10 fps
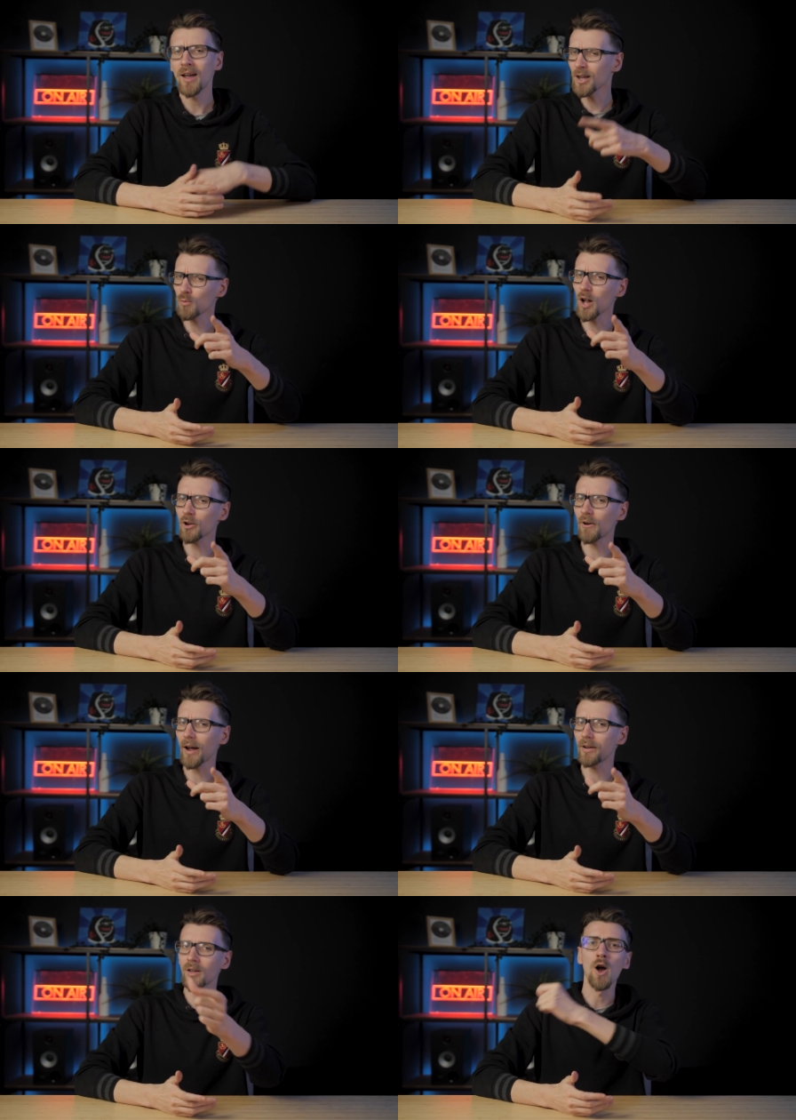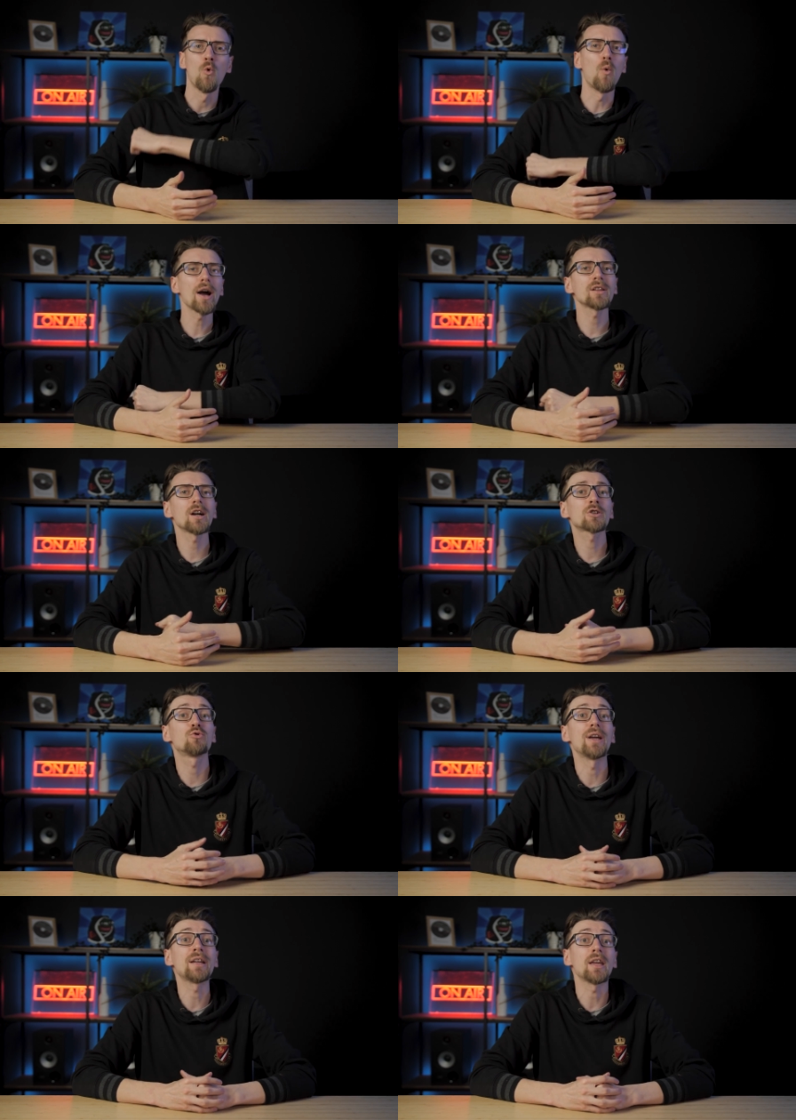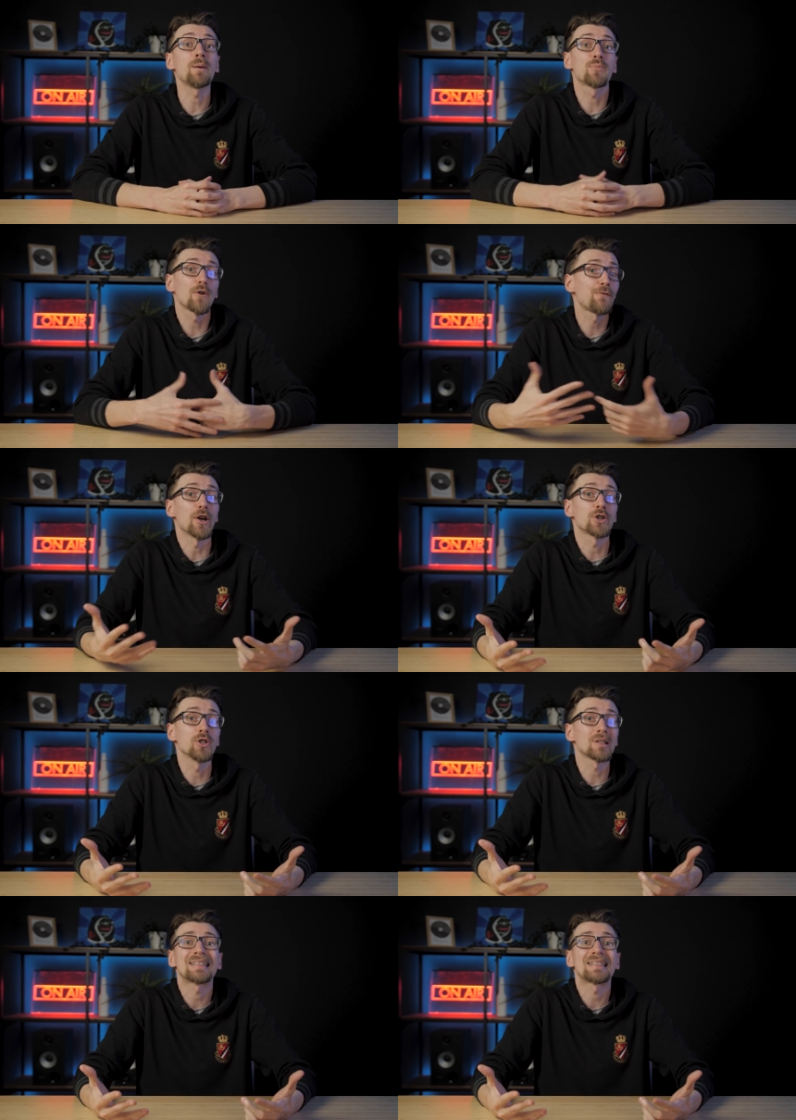And while you're at it, why not create a professional